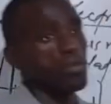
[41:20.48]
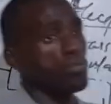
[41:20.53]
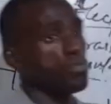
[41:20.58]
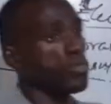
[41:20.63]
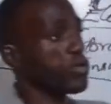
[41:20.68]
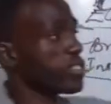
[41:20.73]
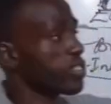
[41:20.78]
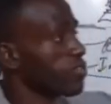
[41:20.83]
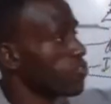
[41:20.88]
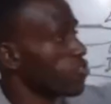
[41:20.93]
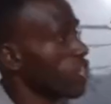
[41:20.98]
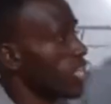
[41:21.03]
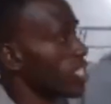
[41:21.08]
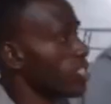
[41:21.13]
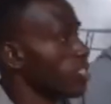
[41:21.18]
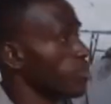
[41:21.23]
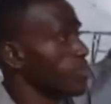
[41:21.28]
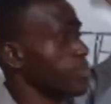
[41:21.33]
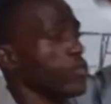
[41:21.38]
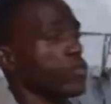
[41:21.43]
positive
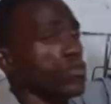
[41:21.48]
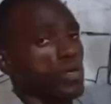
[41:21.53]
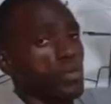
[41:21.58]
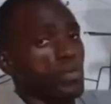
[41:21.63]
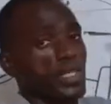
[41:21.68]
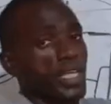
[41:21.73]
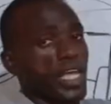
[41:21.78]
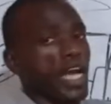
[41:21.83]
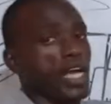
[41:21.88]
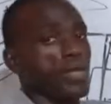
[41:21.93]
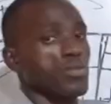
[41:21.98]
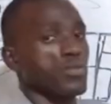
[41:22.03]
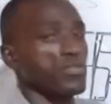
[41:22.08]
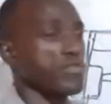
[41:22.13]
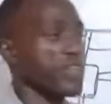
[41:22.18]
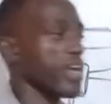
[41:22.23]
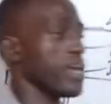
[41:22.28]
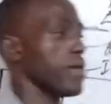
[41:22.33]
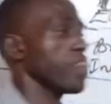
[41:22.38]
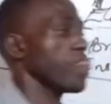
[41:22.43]
charges build up in the
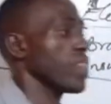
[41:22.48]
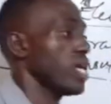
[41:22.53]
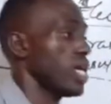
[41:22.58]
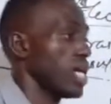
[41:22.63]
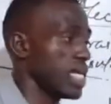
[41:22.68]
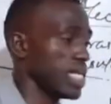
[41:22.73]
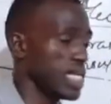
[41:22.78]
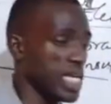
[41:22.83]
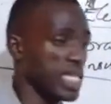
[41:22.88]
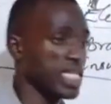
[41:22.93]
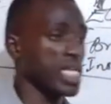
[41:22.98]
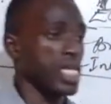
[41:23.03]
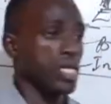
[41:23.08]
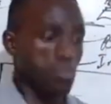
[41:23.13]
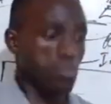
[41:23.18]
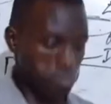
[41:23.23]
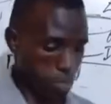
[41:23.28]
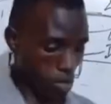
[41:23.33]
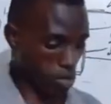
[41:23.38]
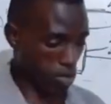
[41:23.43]
atmosphere, and then
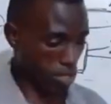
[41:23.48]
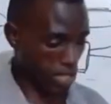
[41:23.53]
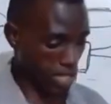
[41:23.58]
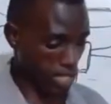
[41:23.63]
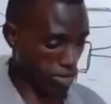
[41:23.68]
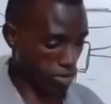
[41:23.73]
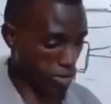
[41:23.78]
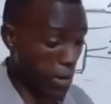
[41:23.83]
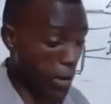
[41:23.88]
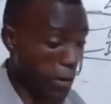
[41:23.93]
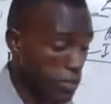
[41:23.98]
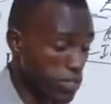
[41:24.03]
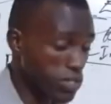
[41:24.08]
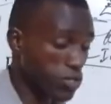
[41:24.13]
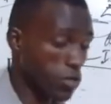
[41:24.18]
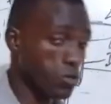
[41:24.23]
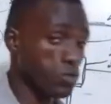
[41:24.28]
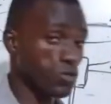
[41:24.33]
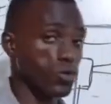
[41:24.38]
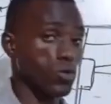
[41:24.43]
because the ground is
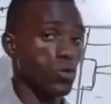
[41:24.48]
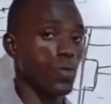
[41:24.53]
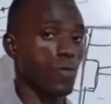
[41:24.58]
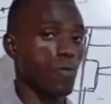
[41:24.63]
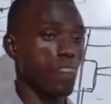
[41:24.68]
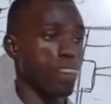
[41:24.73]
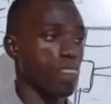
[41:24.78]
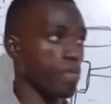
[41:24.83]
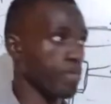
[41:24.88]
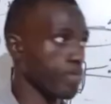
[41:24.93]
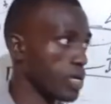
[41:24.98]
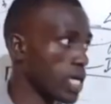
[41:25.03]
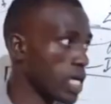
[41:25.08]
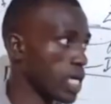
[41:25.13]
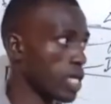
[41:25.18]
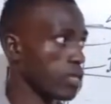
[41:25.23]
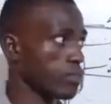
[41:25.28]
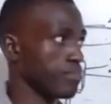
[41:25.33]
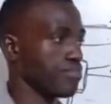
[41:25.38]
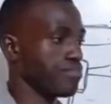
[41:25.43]
also,
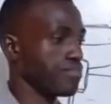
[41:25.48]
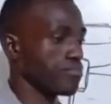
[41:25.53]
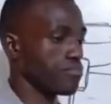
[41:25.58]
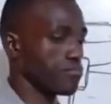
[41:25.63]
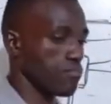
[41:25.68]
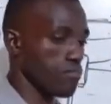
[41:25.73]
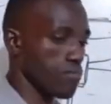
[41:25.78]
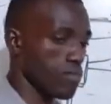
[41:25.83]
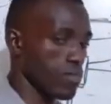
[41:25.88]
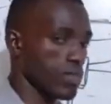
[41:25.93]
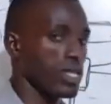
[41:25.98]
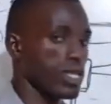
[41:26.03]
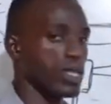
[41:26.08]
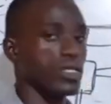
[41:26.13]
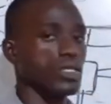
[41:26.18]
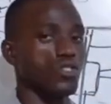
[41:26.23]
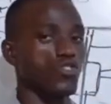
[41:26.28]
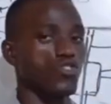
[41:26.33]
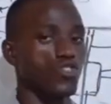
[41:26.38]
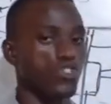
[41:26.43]
um,
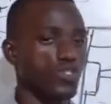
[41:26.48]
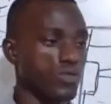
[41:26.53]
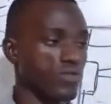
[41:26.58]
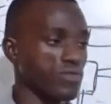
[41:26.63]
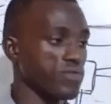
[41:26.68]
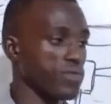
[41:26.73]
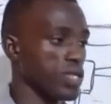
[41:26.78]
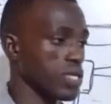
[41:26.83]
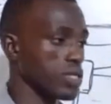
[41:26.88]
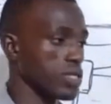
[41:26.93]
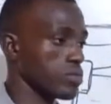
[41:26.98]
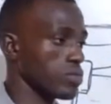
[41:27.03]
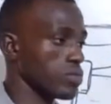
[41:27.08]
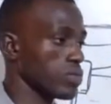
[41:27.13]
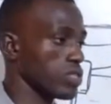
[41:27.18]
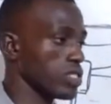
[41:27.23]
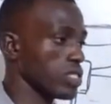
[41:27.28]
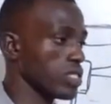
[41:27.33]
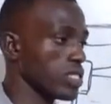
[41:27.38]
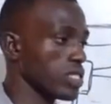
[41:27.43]

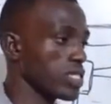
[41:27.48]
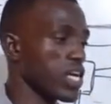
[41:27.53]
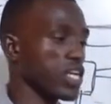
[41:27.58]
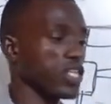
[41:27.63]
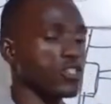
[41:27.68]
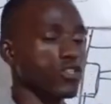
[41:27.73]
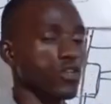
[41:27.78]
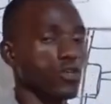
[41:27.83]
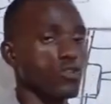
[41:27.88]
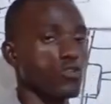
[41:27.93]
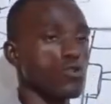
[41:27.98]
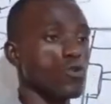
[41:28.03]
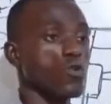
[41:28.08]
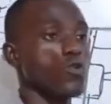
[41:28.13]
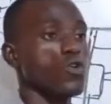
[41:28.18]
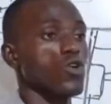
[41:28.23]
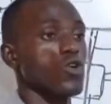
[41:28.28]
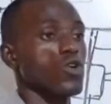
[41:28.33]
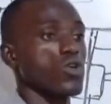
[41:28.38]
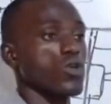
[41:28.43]
the ground it
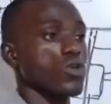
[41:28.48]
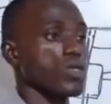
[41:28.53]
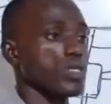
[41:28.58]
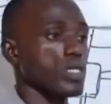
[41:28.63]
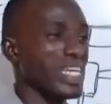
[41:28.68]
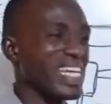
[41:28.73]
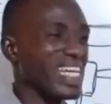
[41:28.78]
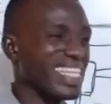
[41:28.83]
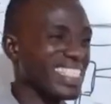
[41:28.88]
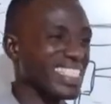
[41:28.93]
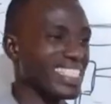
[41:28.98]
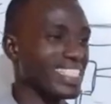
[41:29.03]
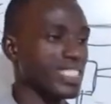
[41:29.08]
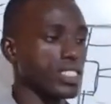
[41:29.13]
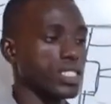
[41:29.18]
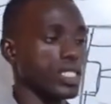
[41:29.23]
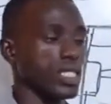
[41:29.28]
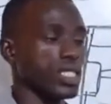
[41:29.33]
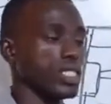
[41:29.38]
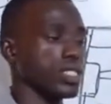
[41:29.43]

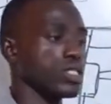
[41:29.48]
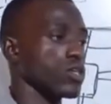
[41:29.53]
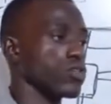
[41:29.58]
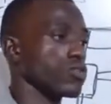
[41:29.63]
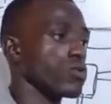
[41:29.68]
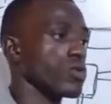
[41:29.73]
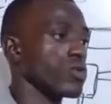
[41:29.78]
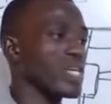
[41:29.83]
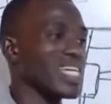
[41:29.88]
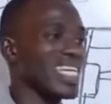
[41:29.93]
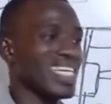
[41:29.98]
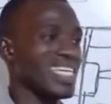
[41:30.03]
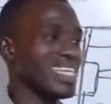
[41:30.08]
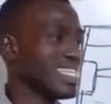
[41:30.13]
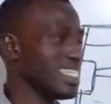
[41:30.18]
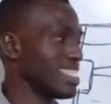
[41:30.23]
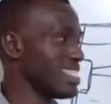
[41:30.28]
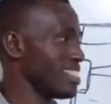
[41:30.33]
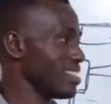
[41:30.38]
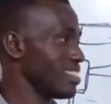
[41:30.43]
is also
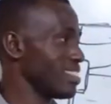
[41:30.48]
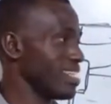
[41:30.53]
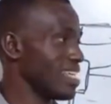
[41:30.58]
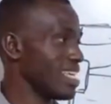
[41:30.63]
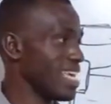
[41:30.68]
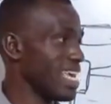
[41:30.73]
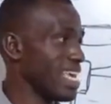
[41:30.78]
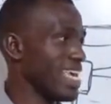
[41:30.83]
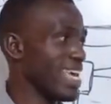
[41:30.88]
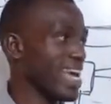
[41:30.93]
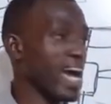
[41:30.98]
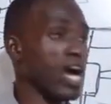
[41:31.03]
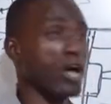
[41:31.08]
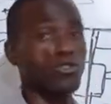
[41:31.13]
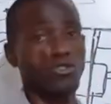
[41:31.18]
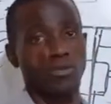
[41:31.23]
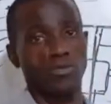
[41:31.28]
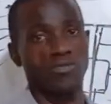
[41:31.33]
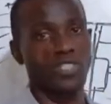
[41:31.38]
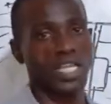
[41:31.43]
a
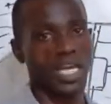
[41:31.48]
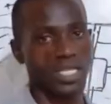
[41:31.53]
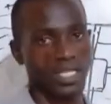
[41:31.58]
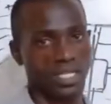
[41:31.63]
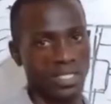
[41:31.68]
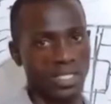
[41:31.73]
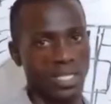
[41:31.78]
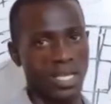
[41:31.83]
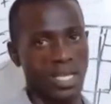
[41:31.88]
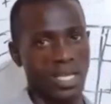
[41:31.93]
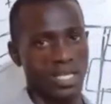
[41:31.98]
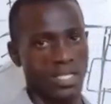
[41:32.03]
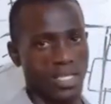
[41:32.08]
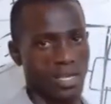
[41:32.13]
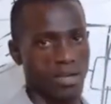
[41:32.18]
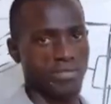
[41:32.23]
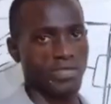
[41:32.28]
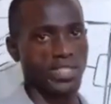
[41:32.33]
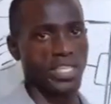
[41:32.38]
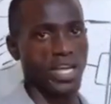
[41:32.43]
house of charges.
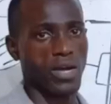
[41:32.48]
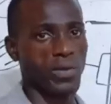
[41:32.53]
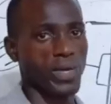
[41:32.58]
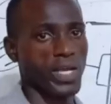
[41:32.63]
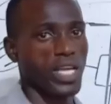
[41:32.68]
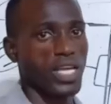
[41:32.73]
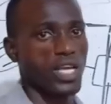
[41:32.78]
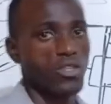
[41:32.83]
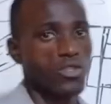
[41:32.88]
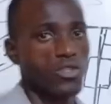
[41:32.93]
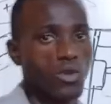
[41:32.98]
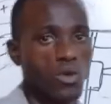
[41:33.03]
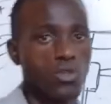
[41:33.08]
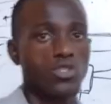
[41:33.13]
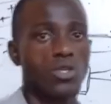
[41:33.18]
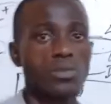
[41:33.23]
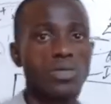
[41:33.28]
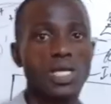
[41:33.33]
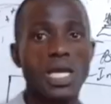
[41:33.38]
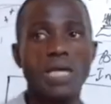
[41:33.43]
Think of it that way. So
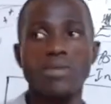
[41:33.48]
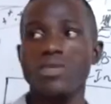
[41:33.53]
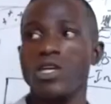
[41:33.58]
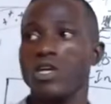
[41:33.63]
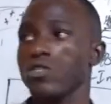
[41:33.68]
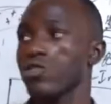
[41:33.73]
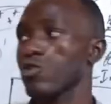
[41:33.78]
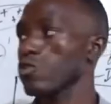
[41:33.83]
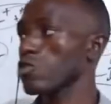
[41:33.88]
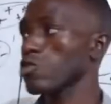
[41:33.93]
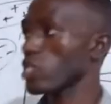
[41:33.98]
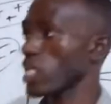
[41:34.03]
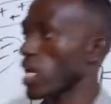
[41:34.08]
sometimes those